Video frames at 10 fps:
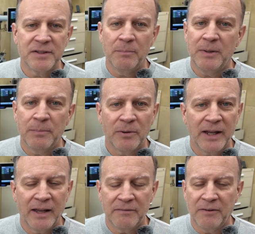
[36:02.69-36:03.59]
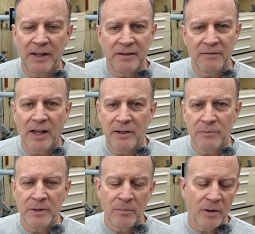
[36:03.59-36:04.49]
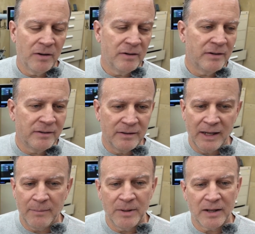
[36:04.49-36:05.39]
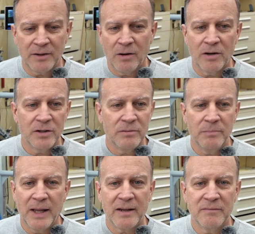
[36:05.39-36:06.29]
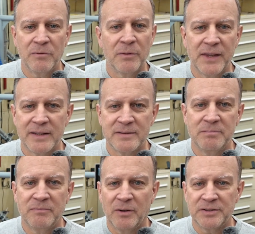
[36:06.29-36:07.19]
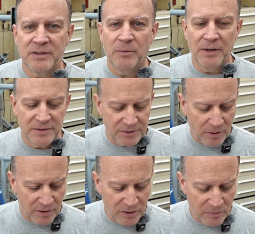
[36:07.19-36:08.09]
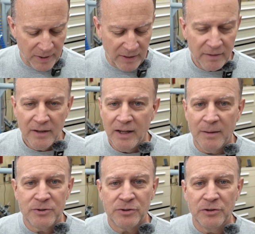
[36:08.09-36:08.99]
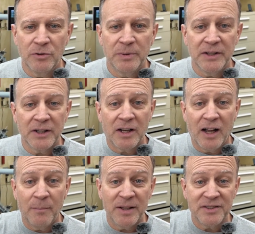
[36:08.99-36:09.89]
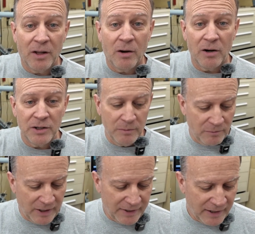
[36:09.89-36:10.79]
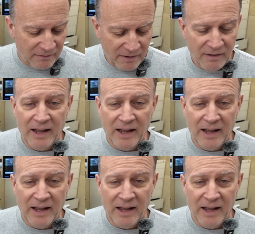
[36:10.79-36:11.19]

Some people can't find the value in a Martin. I'm not going to argue back and forth. That's for someone else to argue about. I'm sure you'll be in the comments all arguing right now.